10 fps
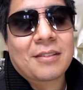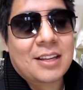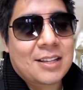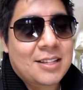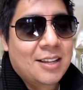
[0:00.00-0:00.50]

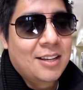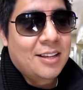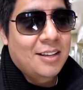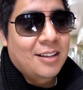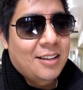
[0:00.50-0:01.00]
these,
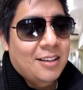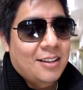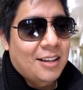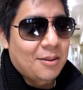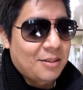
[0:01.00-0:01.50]

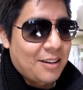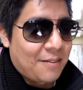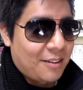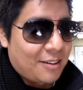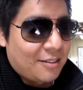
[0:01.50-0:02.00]
I would
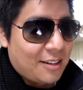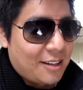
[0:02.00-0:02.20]
definitely do